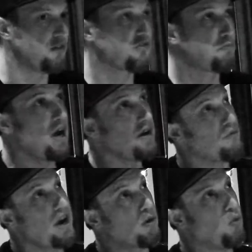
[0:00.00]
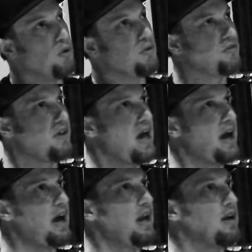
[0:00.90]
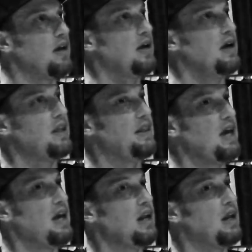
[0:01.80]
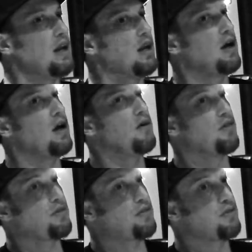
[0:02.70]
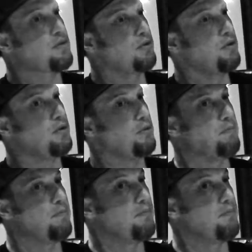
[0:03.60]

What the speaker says: Spun Records, and then through